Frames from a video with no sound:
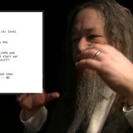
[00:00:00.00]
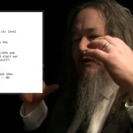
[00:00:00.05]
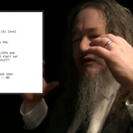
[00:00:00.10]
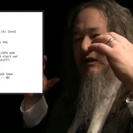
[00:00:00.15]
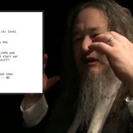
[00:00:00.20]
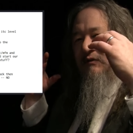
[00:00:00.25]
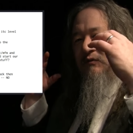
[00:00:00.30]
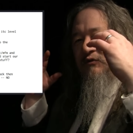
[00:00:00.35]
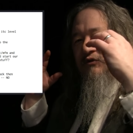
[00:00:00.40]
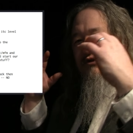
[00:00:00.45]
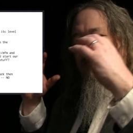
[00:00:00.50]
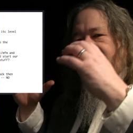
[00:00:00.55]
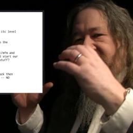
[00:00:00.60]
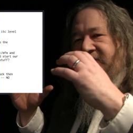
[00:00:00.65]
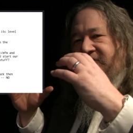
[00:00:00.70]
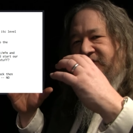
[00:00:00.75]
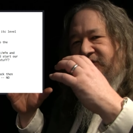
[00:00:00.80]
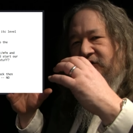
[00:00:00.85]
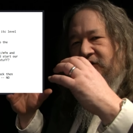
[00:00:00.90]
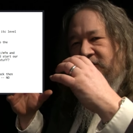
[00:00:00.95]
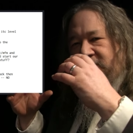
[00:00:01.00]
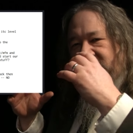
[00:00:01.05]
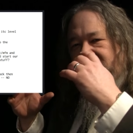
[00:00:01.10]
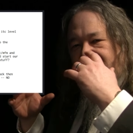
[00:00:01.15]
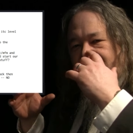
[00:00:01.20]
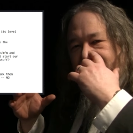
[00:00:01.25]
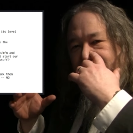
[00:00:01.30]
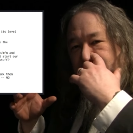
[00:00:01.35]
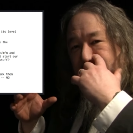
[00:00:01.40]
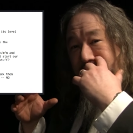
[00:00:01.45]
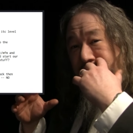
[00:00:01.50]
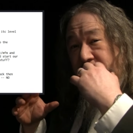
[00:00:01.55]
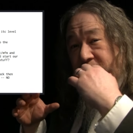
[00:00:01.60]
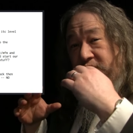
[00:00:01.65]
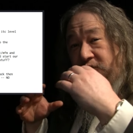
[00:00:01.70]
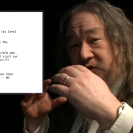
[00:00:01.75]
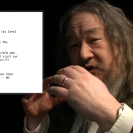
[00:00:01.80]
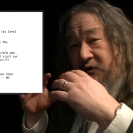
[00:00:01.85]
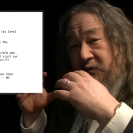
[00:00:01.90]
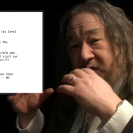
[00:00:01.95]
and then we're trying to fall to level two
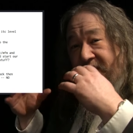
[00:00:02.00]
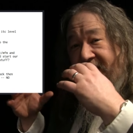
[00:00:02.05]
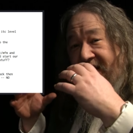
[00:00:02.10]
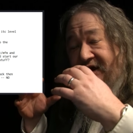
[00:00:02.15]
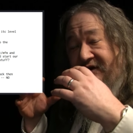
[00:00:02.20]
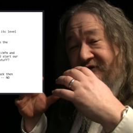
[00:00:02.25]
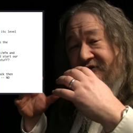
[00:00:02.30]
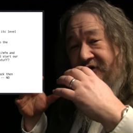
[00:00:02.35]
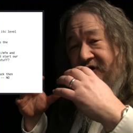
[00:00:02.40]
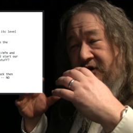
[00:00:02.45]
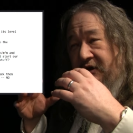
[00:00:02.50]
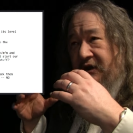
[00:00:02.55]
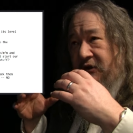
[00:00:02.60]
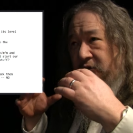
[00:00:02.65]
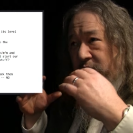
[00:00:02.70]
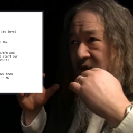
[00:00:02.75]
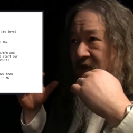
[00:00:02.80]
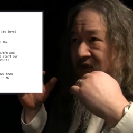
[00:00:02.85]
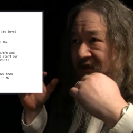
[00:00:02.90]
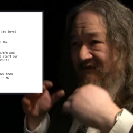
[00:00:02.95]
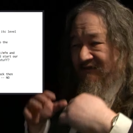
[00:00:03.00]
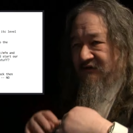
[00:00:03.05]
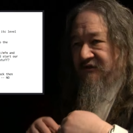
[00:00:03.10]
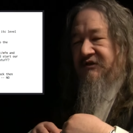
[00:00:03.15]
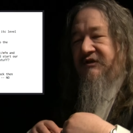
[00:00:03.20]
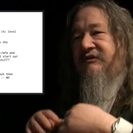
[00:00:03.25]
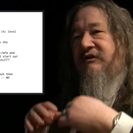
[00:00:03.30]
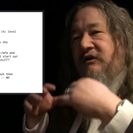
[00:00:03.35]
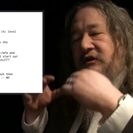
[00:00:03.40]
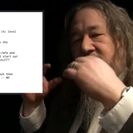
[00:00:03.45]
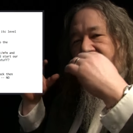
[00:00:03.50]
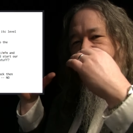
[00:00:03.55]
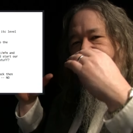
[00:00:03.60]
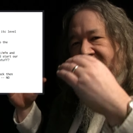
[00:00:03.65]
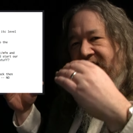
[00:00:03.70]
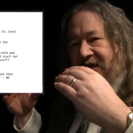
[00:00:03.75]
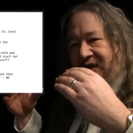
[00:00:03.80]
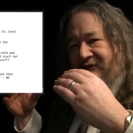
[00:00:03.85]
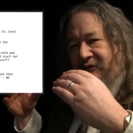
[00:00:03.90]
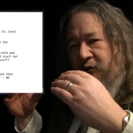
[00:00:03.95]
where we have well level zero and
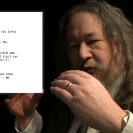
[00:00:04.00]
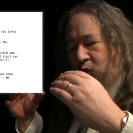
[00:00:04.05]
then level